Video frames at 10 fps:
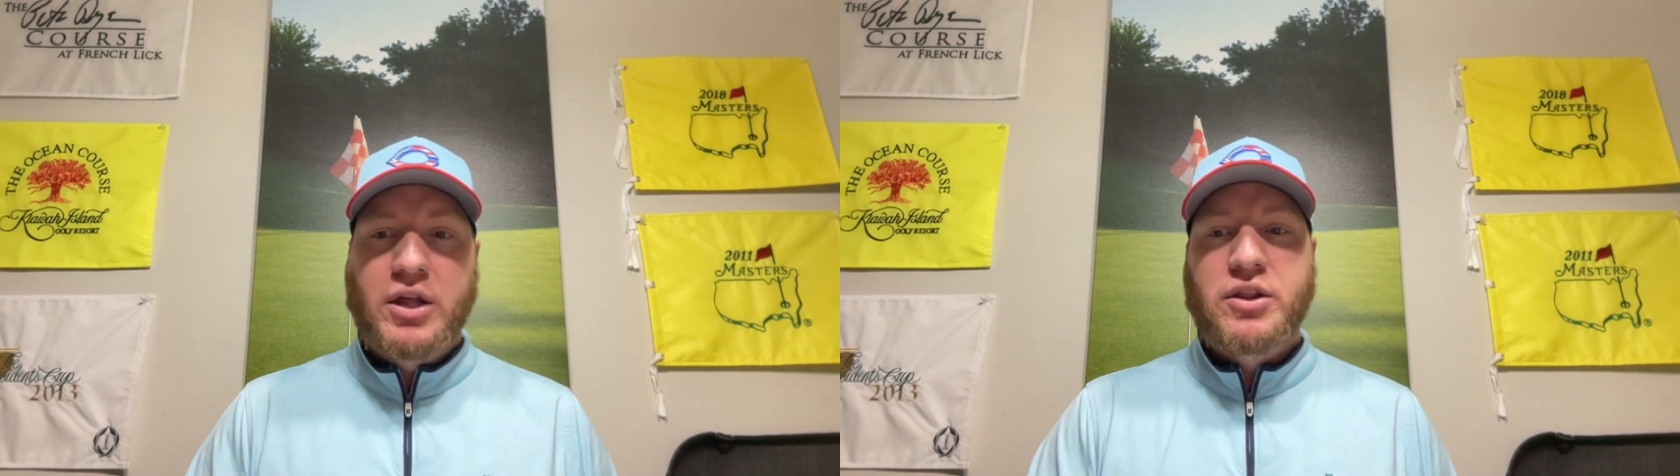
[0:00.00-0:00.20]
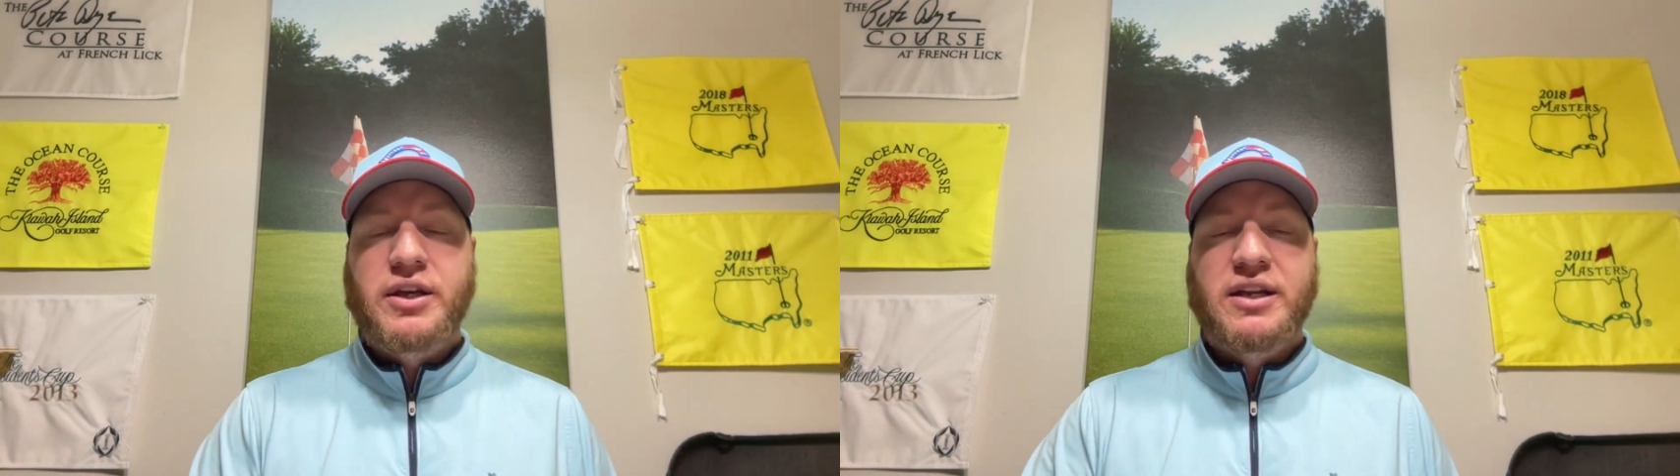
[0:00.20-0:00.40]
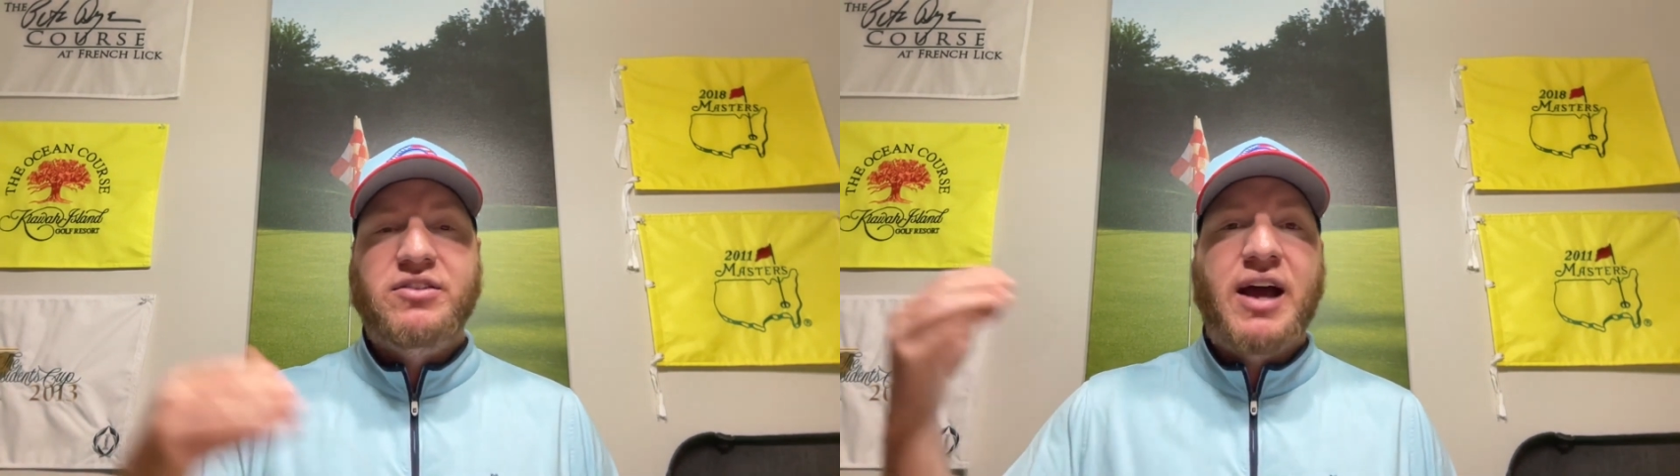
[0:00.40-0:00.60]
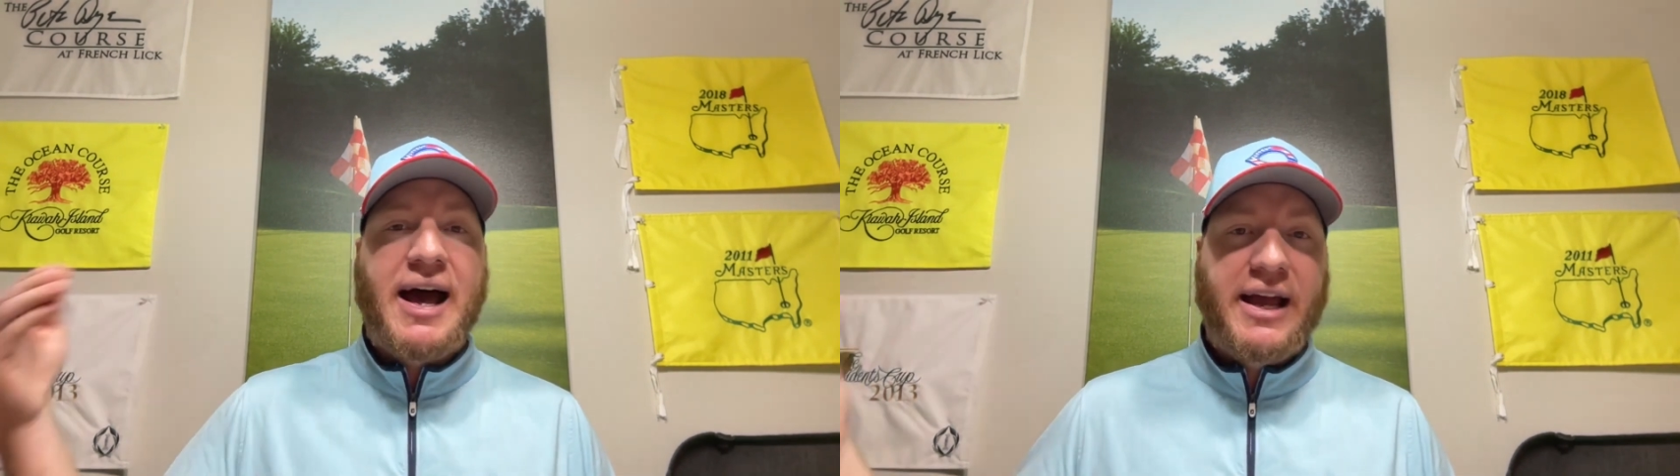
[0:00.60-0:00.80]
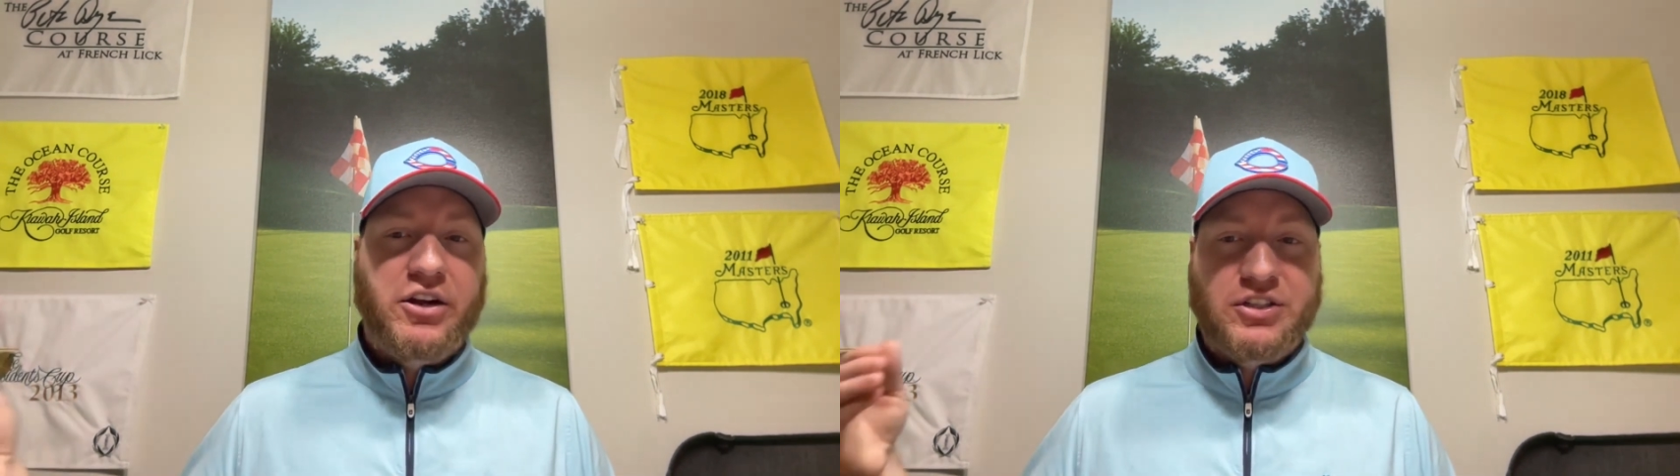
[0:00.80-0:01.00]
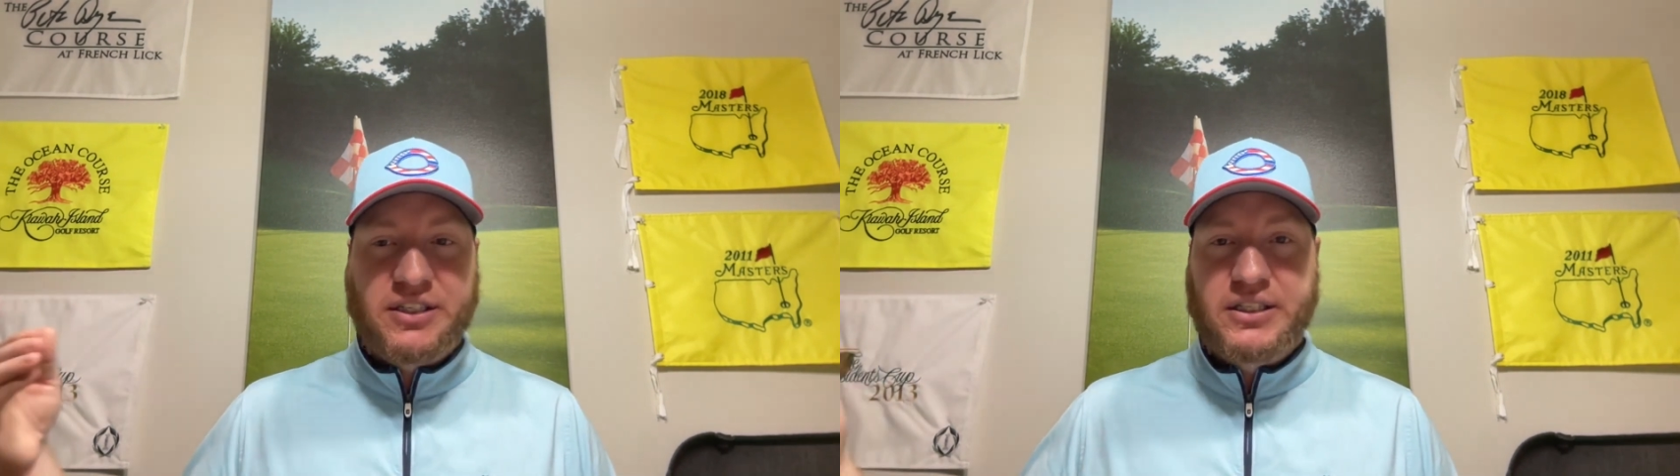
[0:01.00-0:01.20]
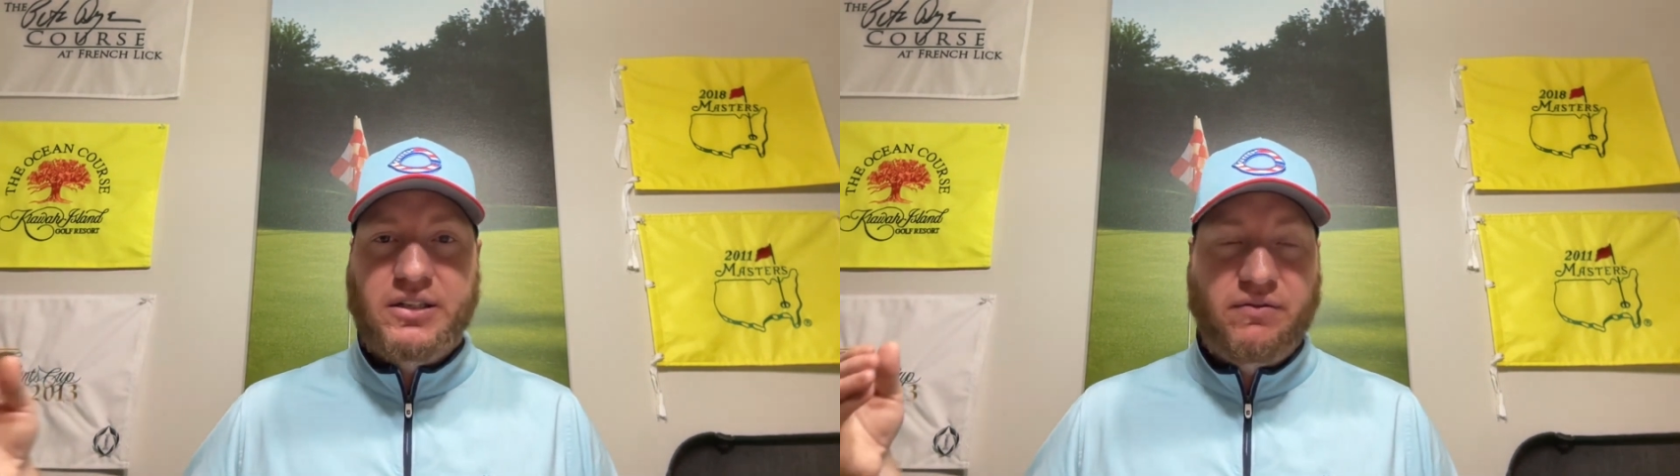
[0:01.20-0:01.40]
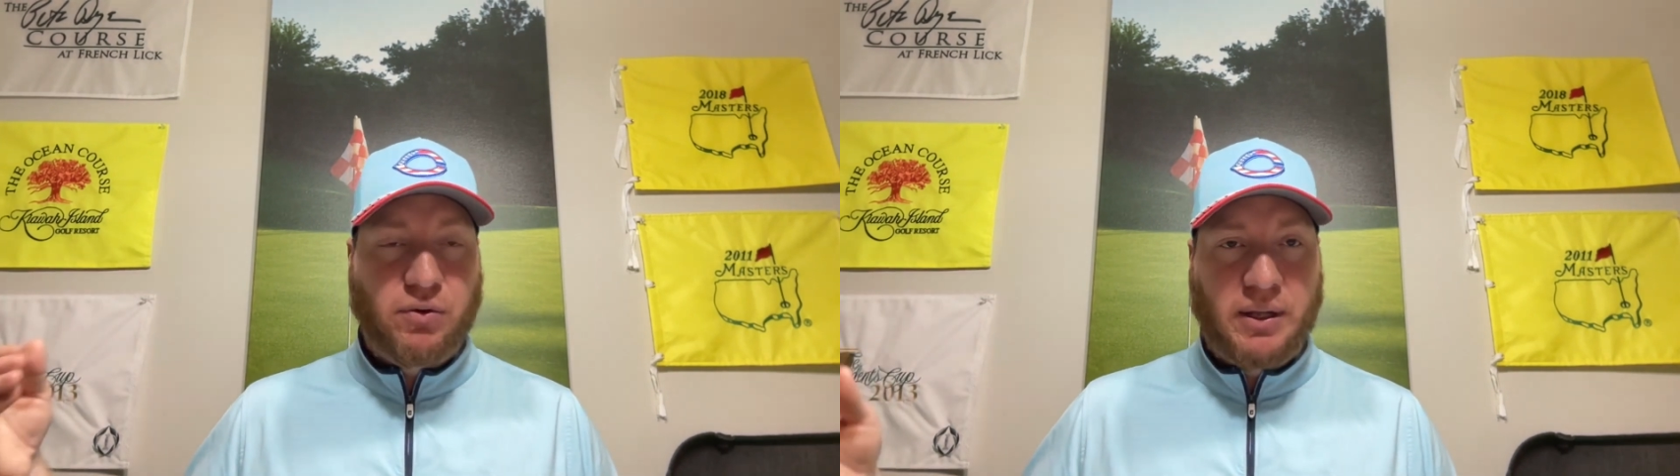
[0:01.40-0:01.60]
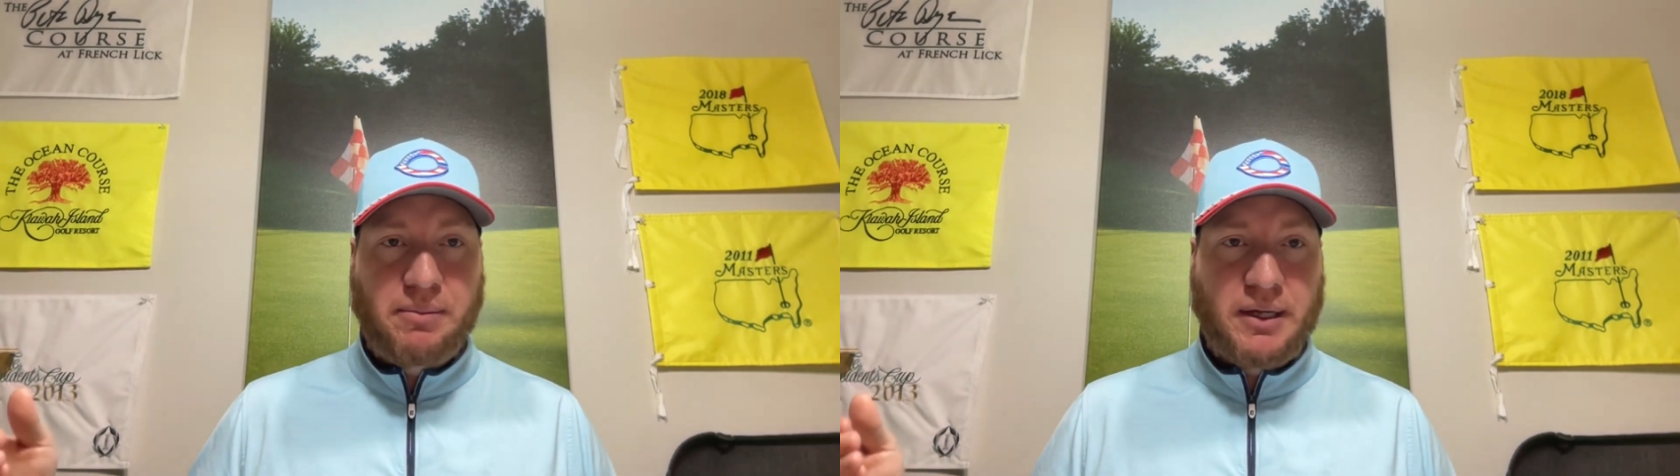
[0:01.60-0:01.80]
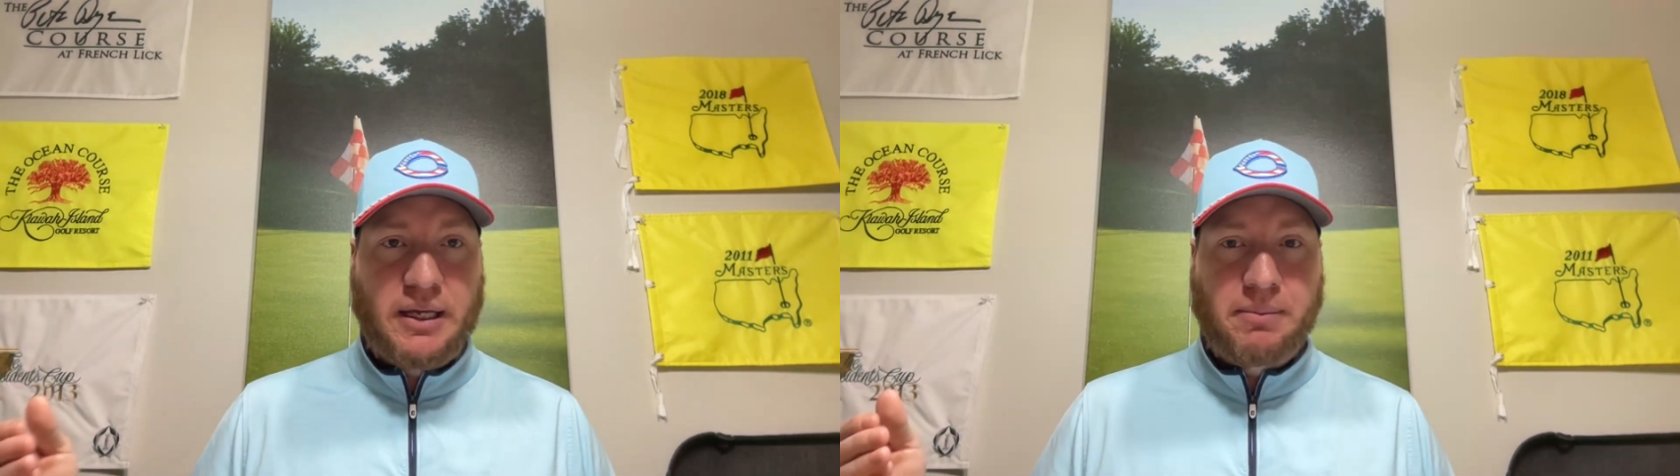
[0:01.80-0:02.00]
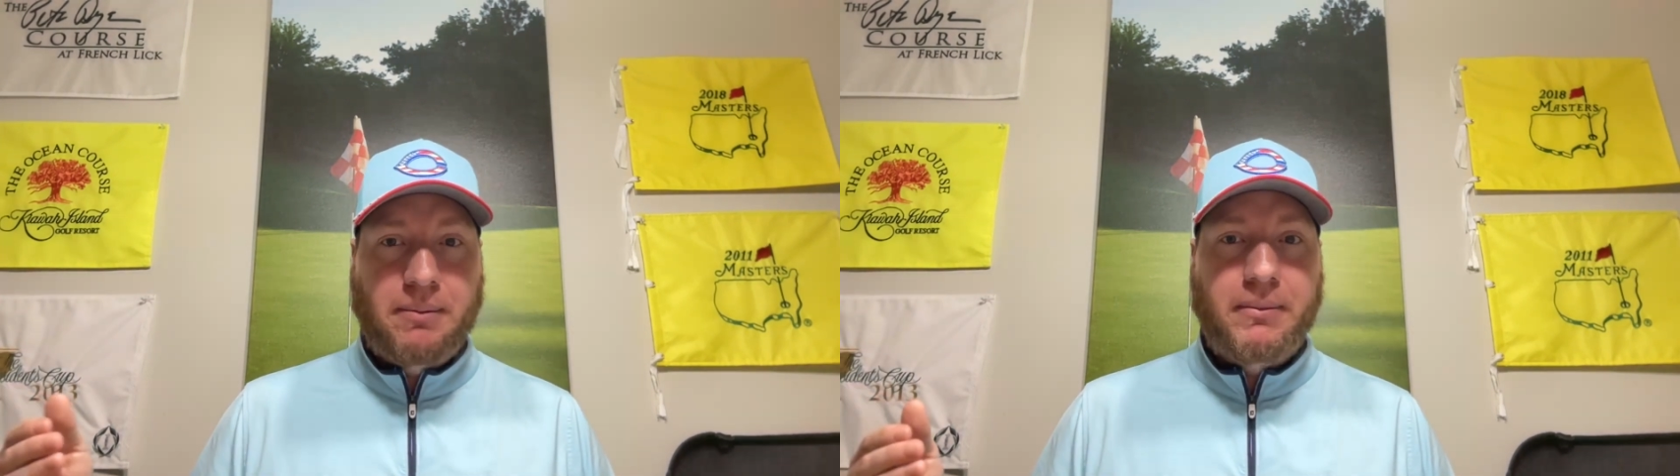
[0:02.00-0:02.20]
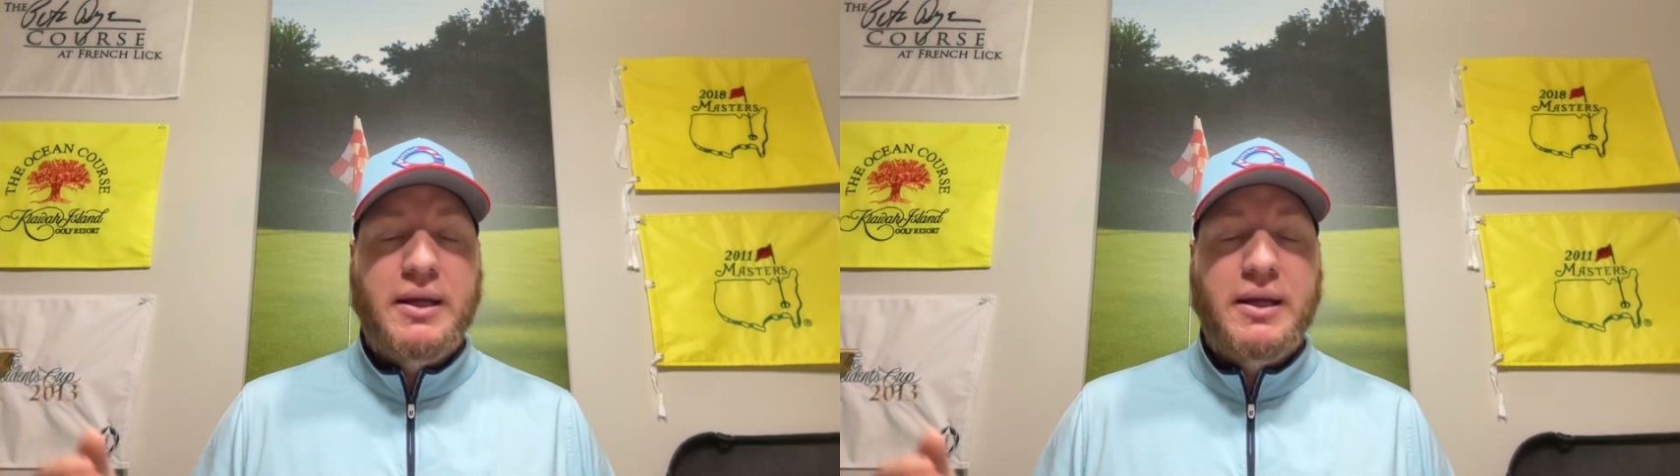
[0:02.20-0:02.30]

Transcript: the entire season for them to keep him.